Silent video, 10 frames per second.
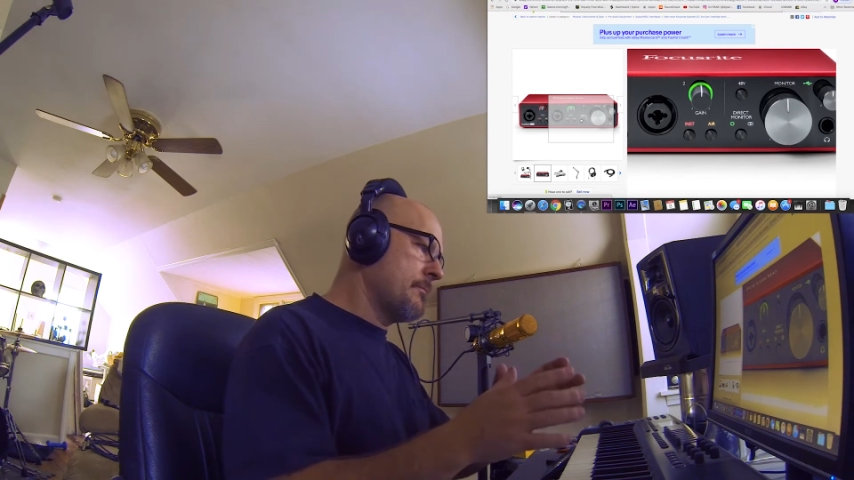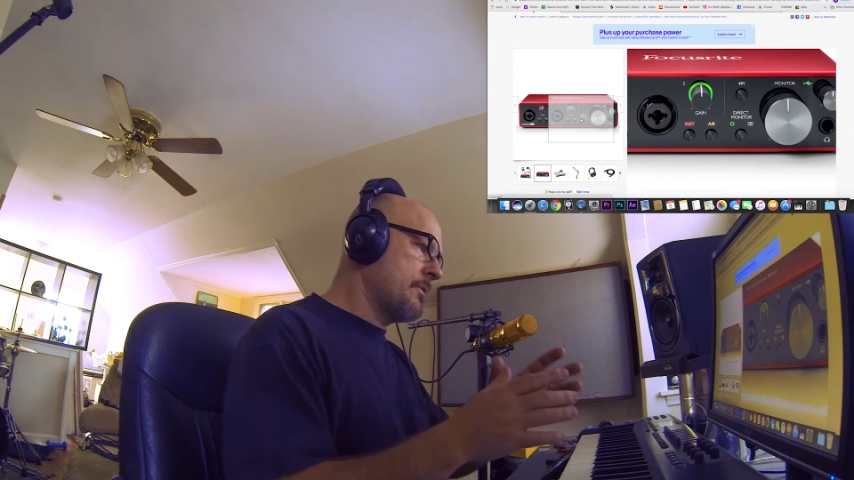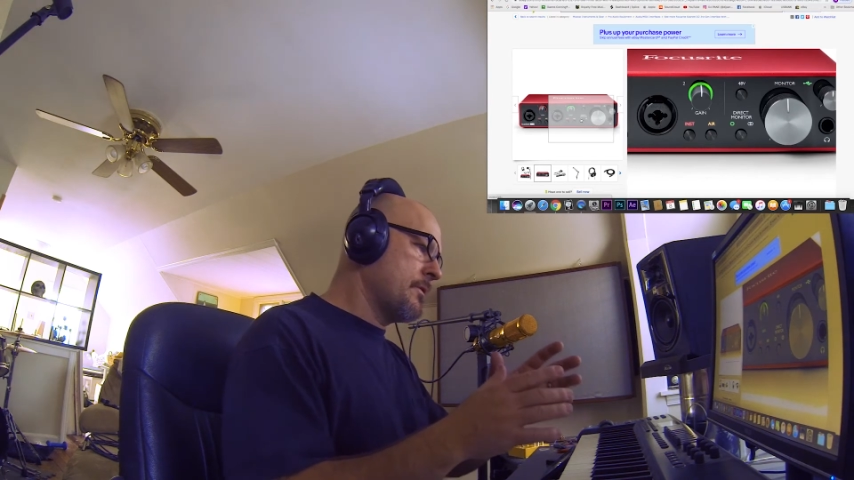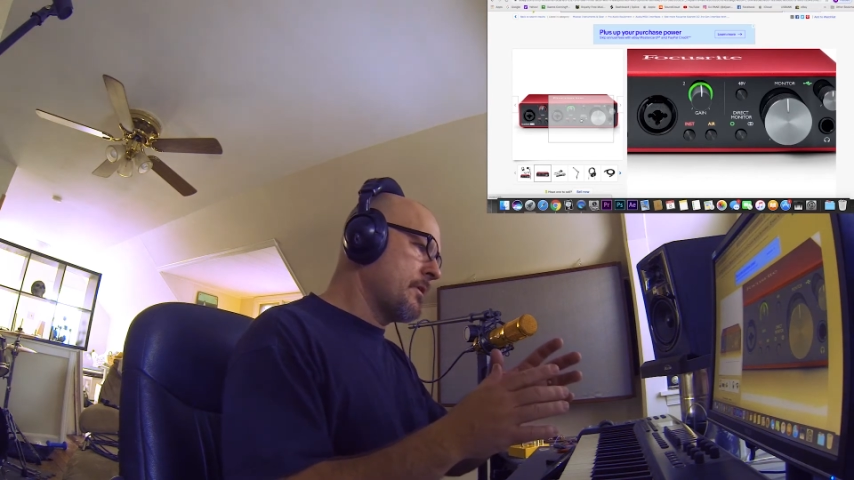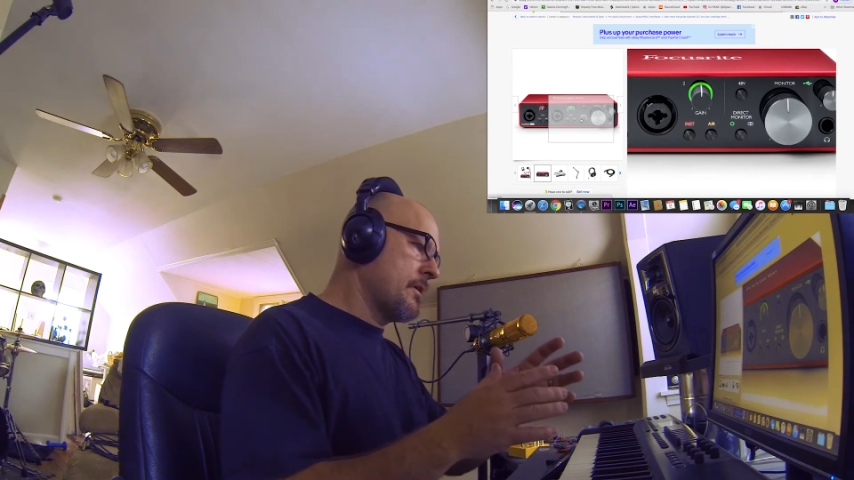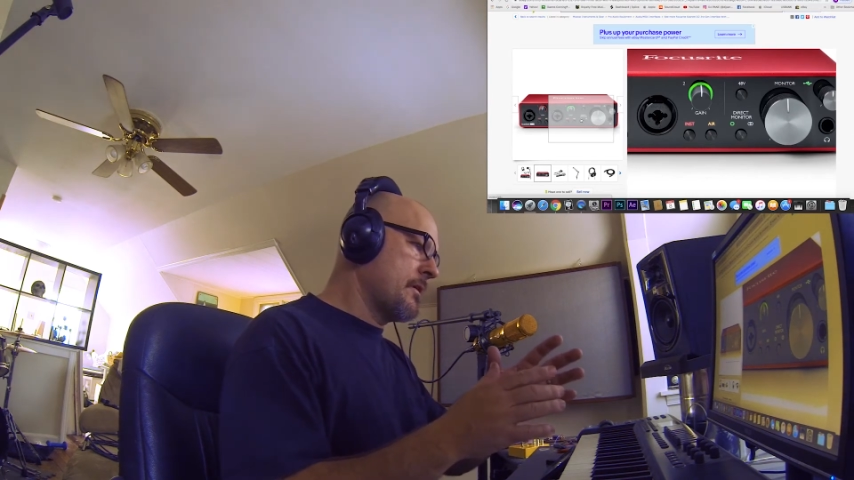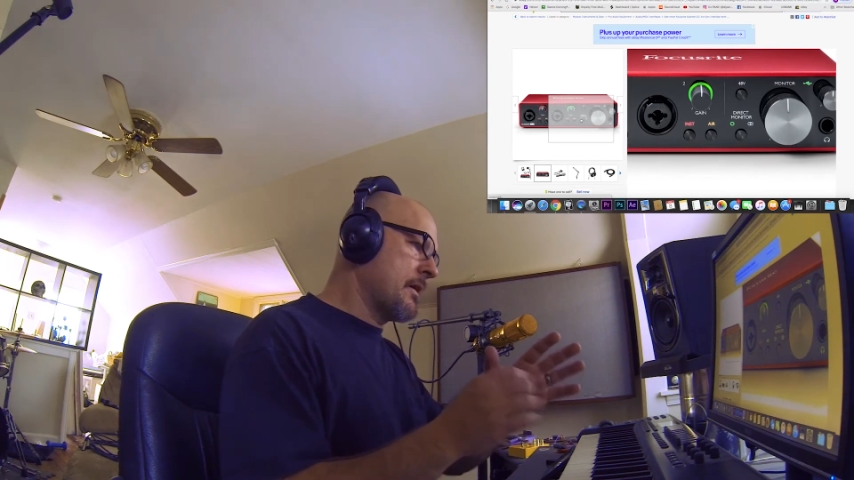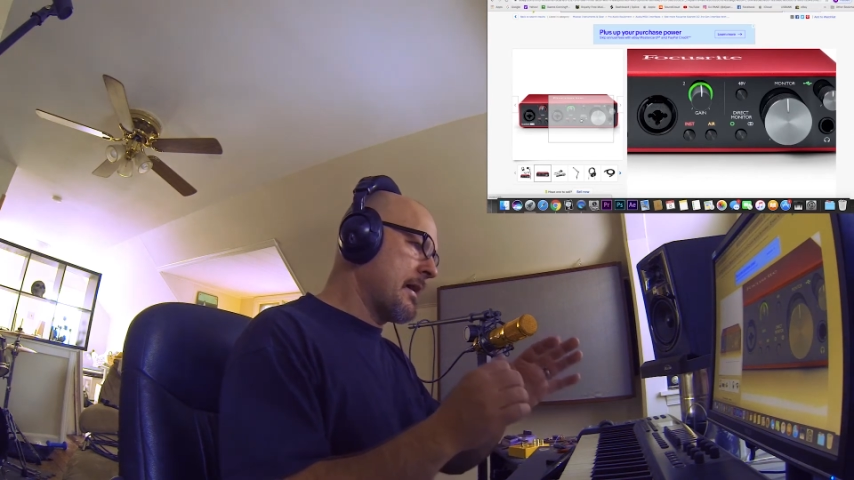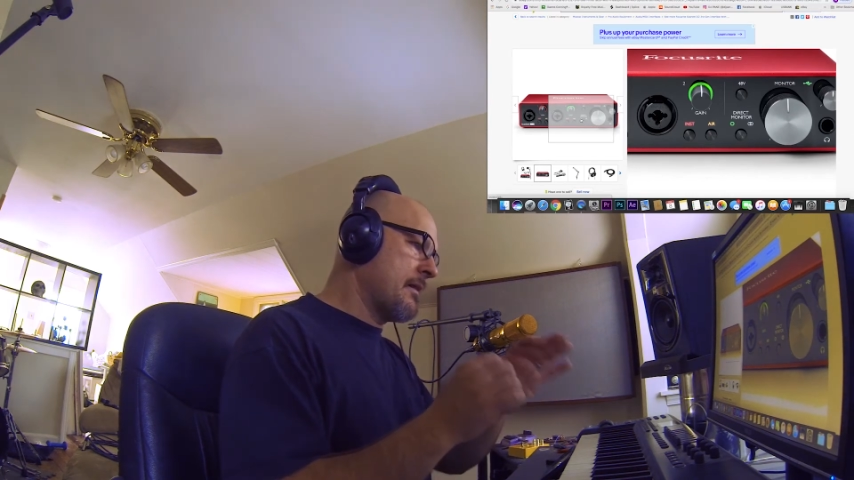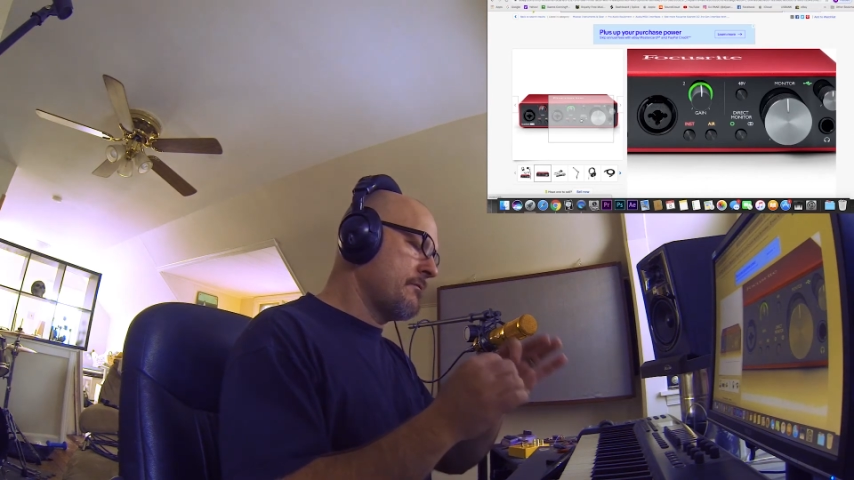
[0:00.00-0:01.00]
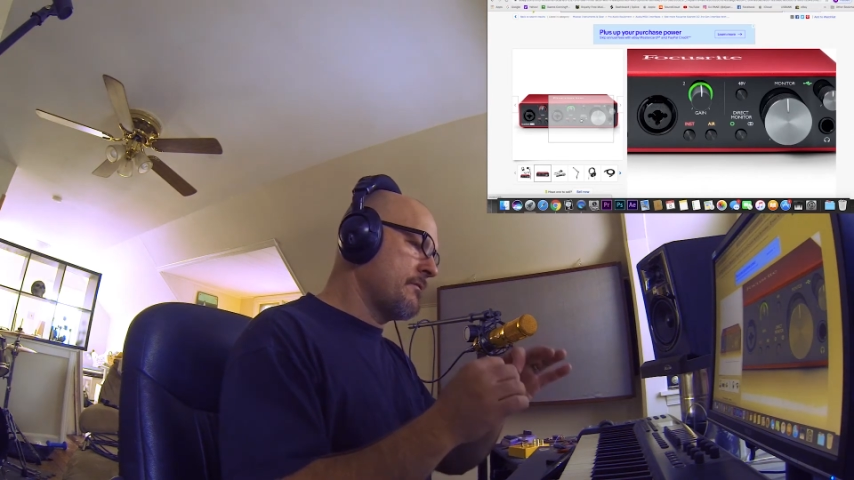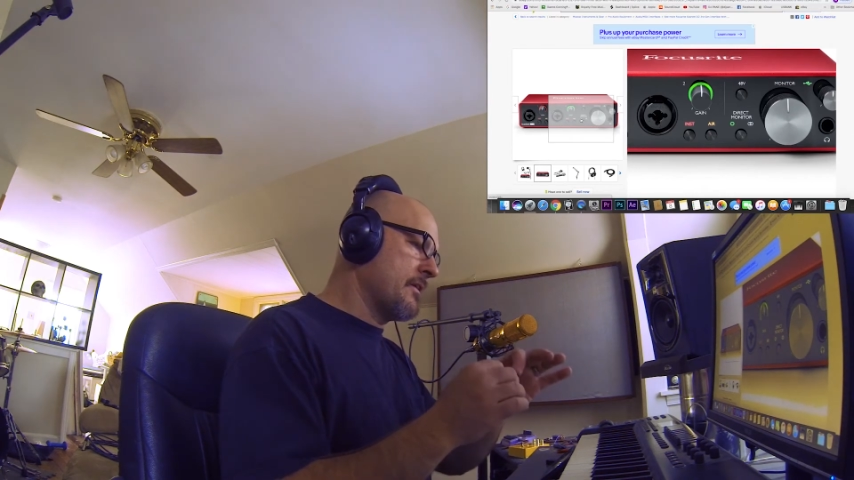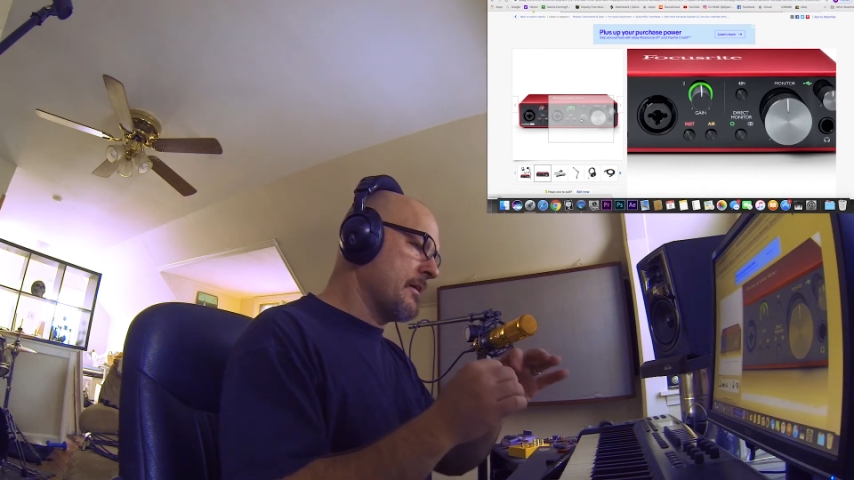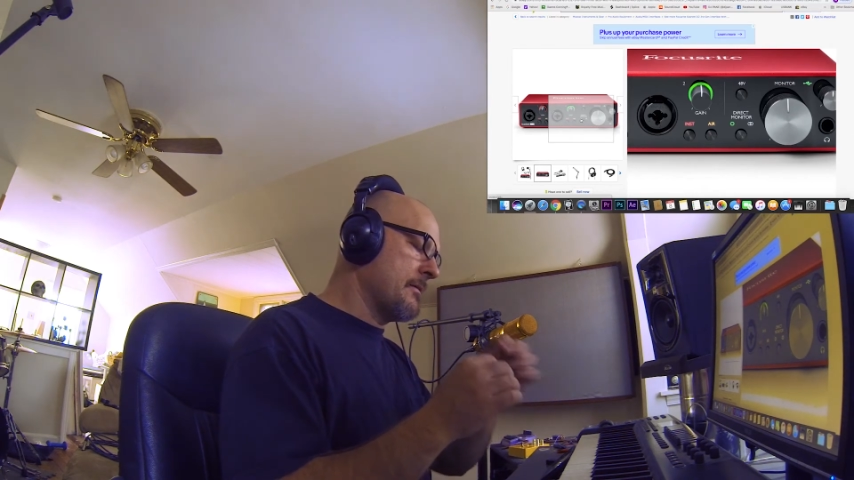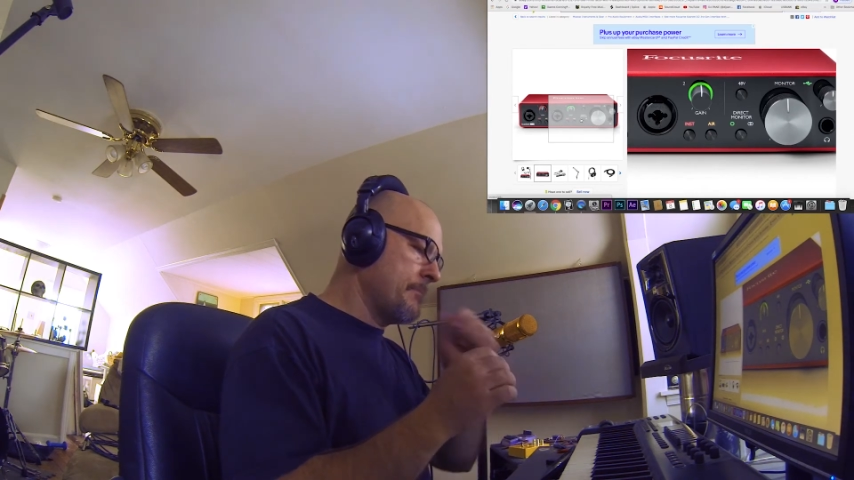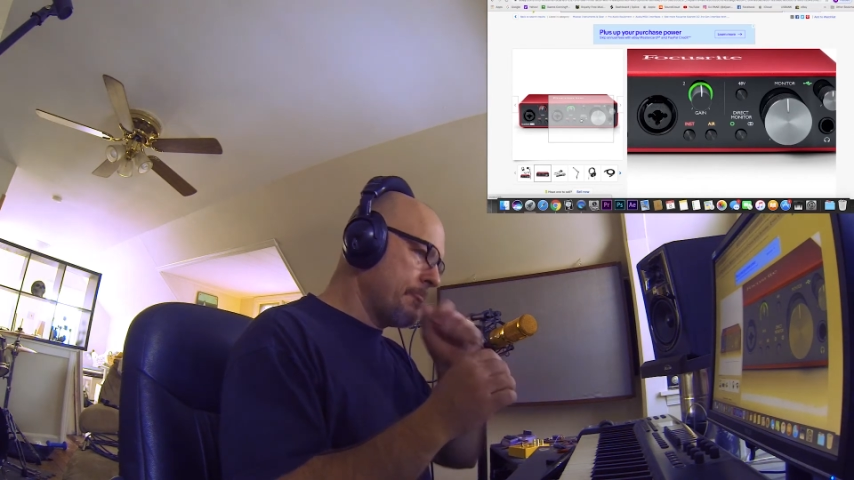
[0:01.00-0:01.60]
You're going to have